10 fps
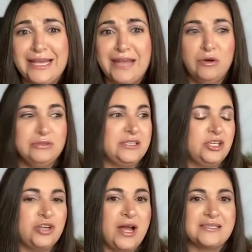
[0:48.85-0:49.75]
and mostly
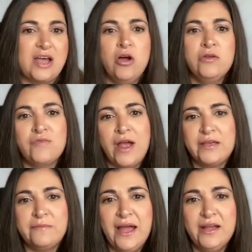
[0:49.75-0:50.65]
attracts unready
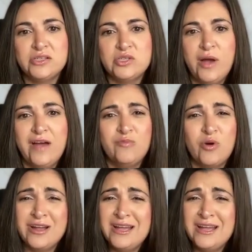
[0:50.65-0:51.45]
buyers who have more